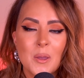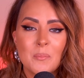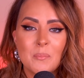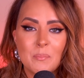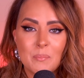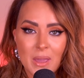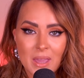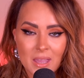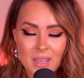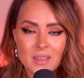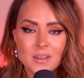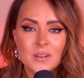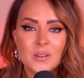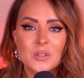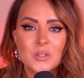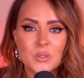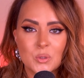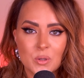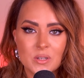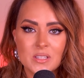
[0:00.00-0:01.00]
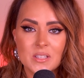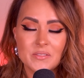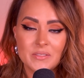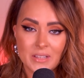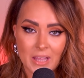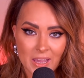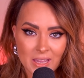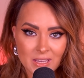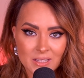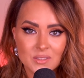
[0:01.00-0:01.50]
main source of
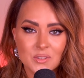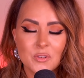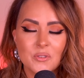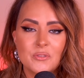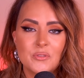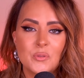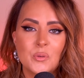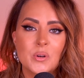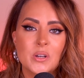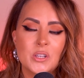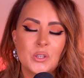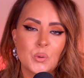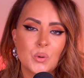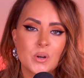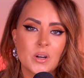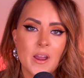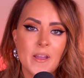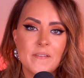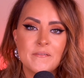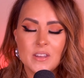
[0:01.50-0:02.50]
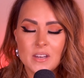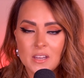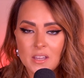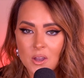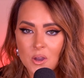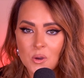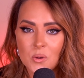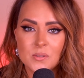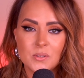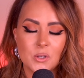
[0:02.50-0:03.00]
light for your
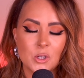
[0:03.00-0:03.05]
videos,